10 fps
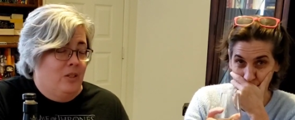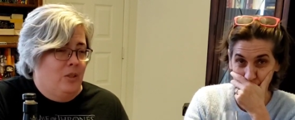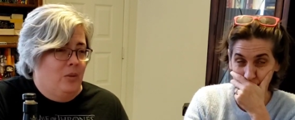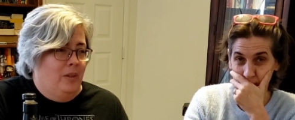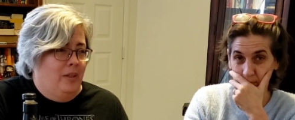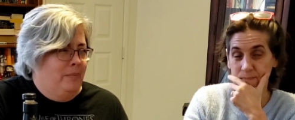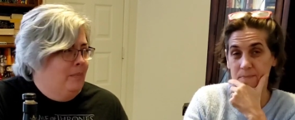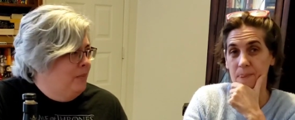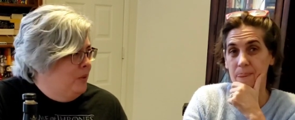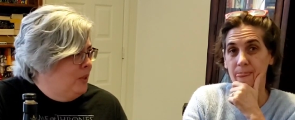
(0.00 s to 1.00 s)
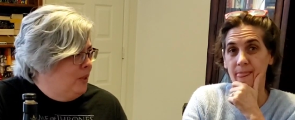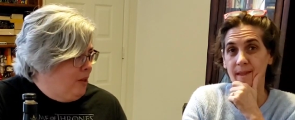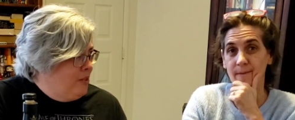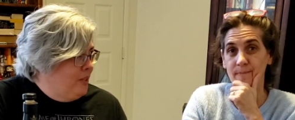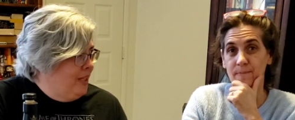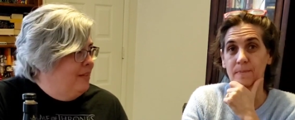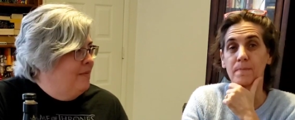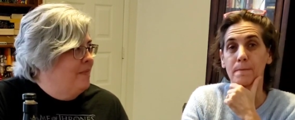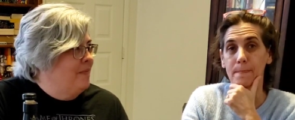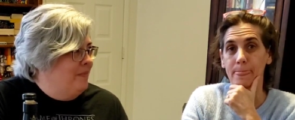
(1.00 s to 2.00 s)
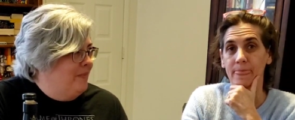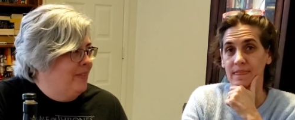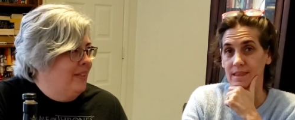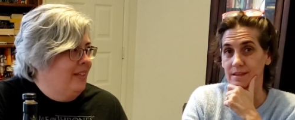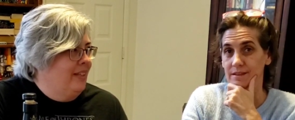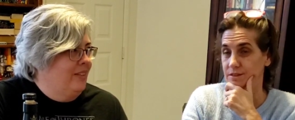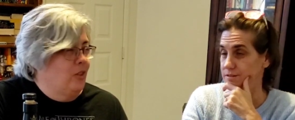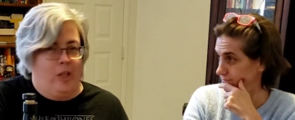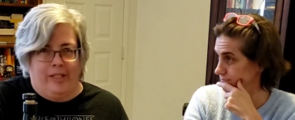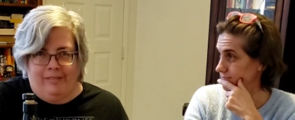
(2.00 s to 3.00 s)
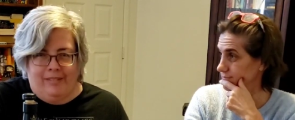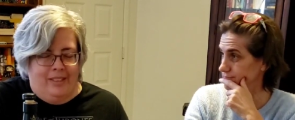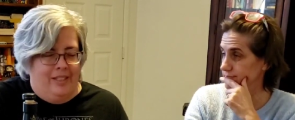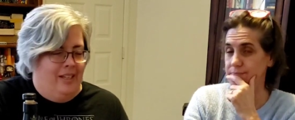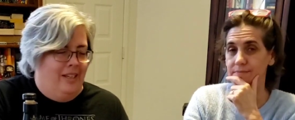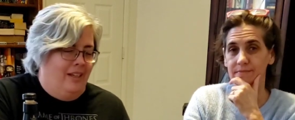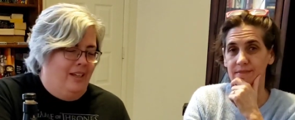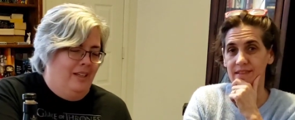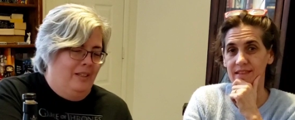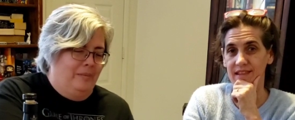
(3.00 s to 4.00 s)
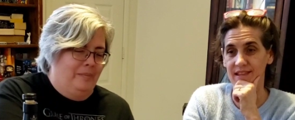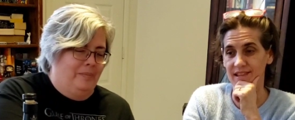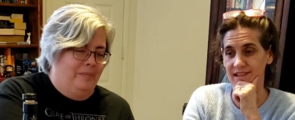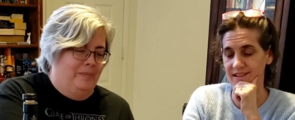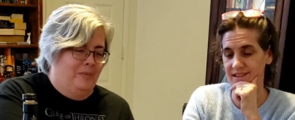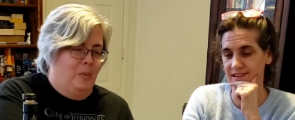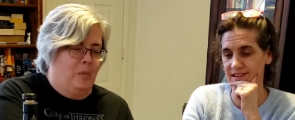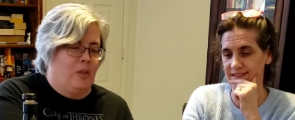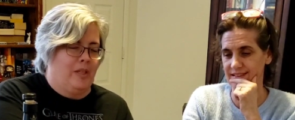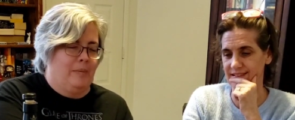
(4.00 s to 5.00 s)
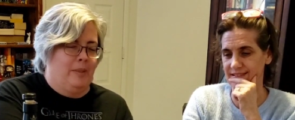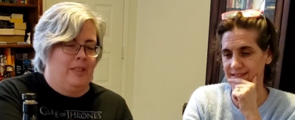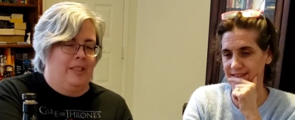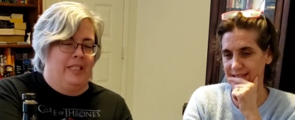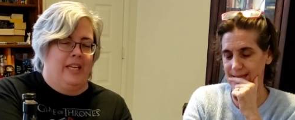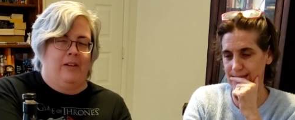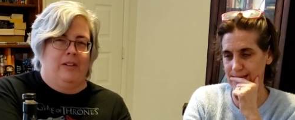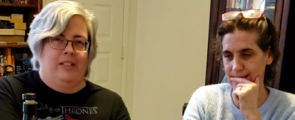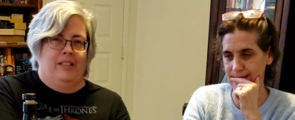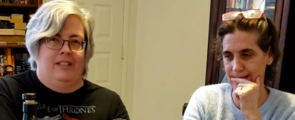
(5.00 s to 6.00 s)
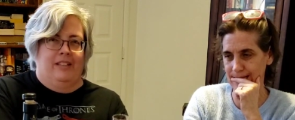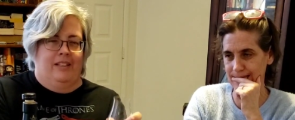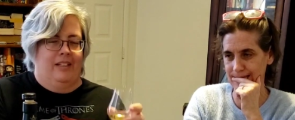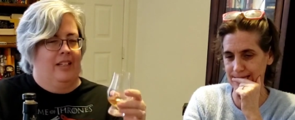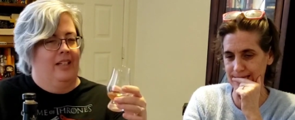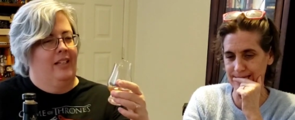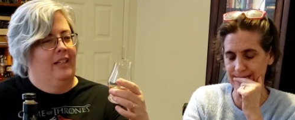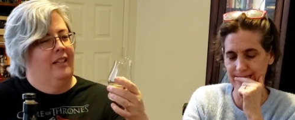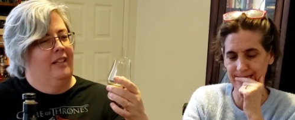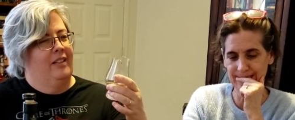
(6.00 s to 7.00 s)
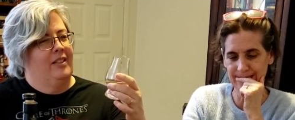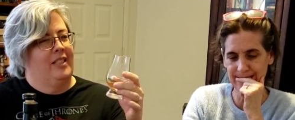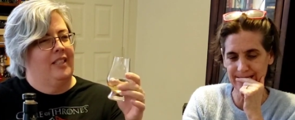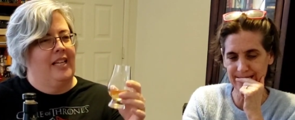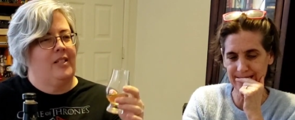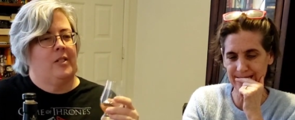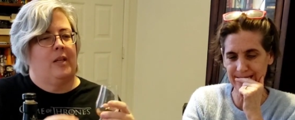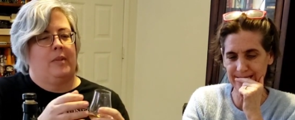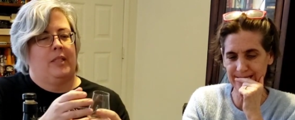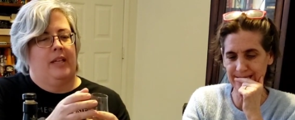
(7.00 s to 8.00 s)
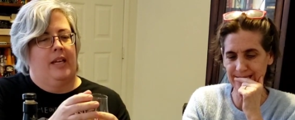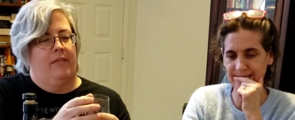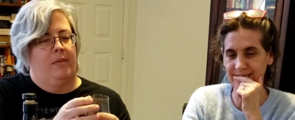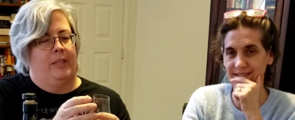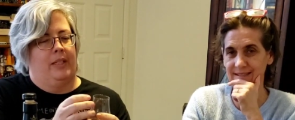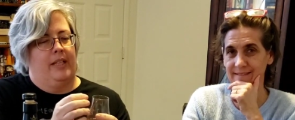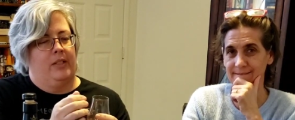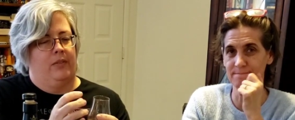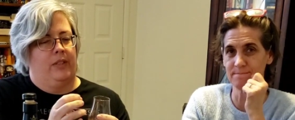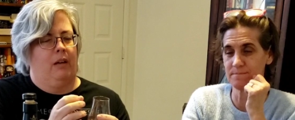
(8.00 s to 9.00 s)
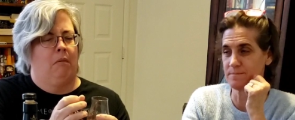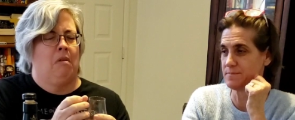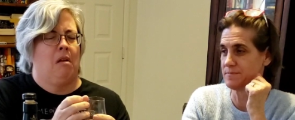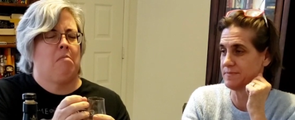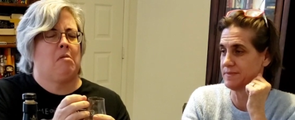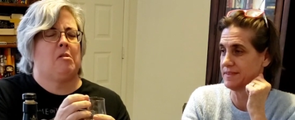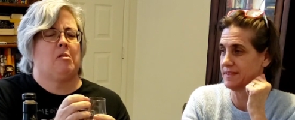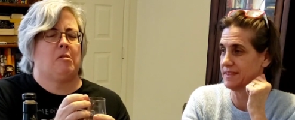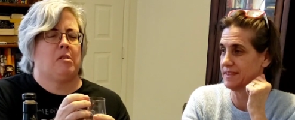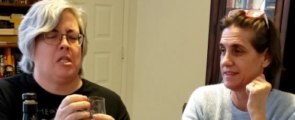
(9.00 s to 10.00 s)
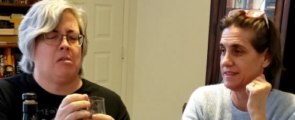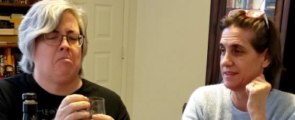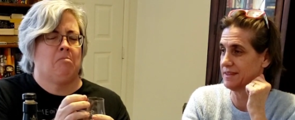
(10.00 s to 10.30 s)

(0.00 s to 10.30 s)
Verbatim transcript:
Speaker 1: to um, is it Lost again, uh, Dawn. Um, we were talking about the Glencairn glasses, how we didn't have them in the last video. Well, it's dirty.